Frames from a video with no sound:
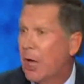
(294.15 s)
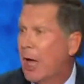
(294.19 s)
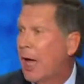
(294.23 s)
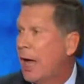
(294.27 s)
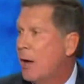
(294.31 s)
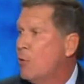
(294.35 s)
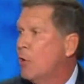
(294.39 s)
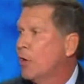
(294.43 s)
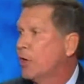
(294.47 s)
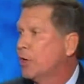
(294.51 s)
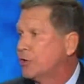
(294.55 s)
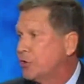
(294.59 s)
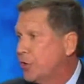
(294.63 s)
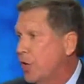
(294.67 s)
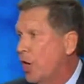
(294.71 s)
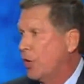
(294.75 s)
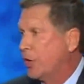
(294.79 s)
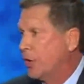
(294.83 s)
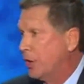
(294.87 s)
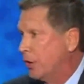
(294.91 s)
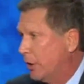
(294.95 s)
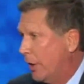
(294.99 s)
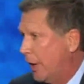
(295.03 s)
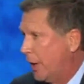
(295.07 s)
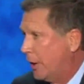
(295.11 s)
Now, I want to tell
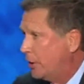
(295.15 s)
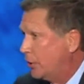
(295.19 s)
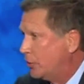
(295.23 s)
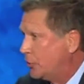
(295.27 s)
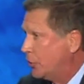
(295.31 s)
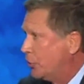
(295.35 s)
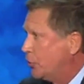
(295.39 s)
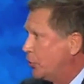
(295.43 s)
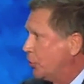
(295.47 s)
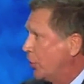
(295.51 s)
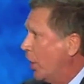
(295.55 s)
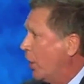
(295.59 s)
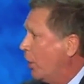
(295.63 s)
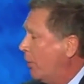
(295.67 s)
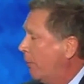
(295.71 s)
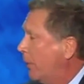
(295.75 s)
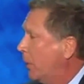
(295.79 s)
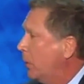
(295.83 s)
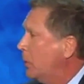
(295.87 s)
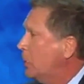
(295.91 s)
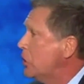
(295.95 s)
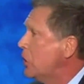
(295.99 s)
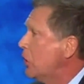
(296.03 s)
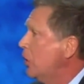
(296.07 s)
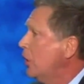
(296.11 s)
you, ladies and
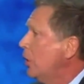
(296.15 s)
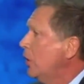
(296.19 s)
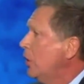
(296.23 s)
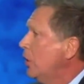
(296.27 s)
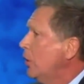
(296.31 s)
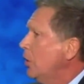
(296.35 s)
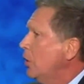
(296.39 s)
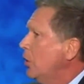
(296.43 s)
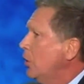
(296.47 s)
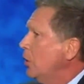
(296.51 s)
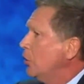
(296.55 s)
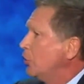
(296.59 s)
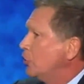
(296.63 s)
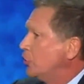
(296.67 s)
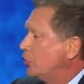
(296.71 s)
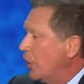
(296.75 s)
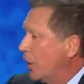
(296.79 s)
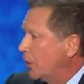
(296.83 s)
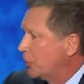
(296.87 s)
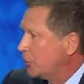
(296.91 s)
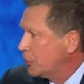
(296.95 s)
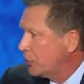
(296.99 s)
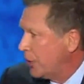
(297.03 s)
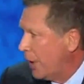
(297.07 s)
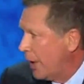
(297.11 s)
gentlemen,
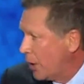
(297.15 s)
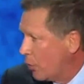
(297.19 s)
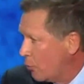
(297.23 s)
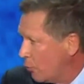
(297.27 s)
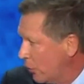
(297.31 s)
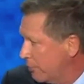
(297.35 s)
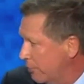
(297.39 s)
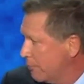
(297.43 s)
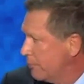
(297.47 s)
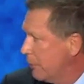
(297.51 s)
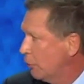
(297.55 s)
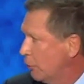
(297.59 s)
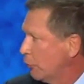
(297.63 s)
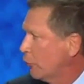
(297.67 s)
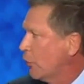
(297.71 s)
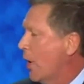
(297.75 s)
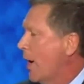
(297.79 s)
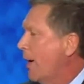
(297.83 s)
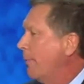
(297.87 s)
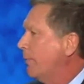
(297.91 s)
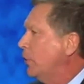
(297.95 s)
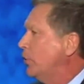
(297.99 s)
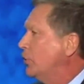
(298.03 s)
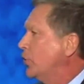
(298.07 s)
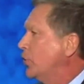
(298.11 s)
just like what Mitt
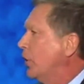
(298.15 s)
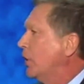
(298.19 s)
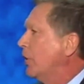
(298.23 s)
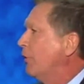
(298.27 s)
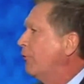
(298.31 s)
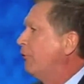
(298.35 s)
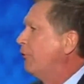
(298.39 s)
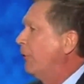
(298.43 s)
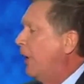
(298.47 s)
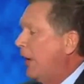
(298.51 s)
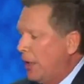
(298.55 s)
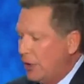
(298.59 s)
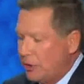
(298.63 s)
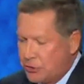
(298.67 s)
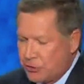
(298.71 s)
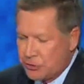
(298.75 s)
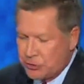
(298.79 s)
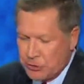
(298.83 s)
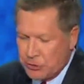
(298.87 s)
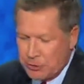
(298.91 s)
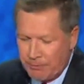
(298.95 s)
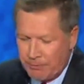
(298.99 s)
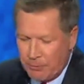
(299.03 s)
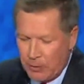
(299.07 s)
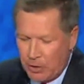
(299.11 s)
Romney's going to
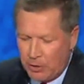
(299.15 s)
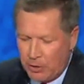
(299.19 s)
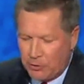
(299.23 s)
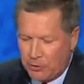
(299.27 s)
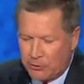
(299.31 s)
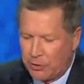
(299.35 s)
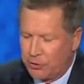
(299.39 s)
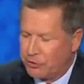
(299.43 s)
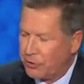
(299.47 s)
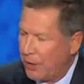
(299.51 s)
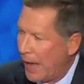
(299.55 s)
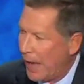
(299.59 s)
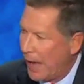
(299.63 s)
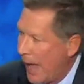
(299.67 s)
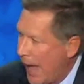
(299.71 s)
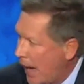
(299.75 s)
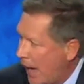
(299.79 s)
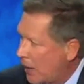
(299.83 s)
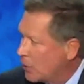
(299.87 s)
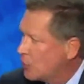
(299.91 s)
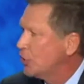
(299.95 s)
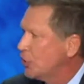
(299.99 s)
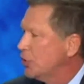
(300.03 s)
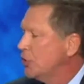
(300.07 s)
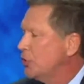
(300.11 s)
face, the
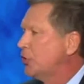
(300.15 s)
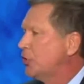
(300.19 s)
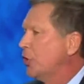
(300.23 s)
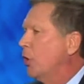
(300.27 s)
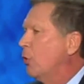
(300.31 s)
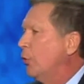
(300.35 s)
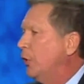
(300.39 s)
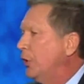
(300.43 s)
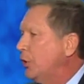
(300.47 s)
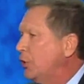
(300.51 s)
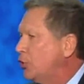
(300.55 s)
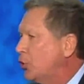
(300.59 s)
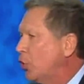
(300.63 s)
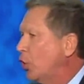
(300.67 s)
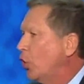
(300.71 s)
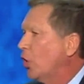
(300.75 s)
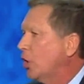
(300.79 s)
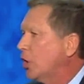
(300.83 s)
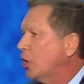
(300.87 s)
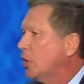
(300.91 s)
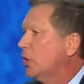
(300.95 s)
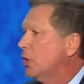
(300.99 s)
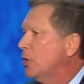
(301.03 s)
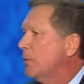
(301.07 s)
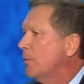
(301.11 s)
actions that we
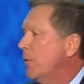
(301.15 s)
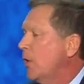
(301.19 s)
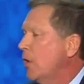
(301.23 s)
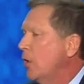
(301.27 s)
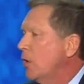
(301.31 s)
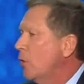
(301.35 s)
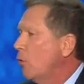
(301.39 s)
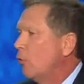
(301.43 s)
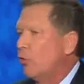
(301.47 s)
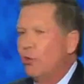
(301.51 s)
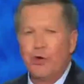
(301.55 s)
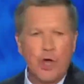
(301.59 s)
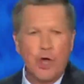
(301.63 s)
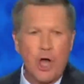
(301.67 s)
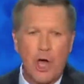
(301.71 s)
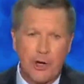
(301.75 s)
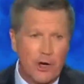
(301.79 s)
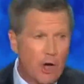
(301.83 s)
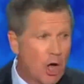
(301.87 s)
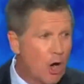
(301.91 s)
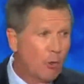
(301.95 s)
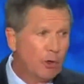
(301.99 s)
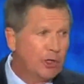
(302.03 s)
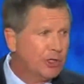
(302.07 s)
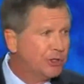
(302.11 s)
took were not
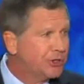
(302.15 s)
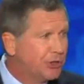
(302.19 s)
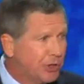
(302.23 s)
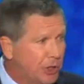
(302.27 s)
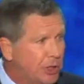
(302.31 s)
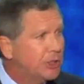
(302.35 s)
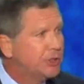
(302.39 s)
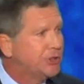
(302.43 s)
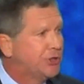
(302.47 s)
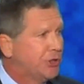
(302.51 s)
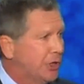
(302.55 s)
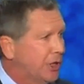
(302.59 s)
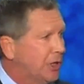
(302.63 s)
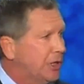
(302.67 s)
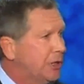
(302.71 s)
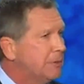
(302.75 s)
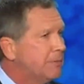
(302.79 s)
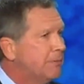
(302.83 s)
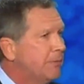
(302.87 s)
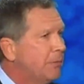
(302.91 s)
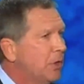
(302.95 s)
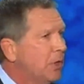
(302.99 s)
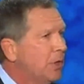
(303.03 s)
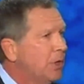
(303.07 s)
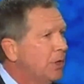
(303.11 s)
always easy,
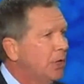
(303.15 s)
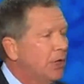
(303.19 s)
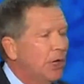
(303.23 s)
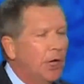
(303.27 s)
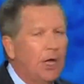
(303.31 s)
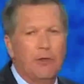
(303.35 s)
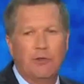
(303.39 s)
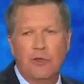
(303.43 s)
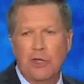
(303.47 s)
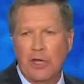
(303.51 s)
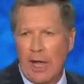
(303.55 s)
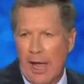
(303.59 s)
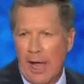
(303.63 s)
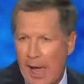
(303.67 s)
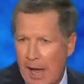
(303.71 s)
and the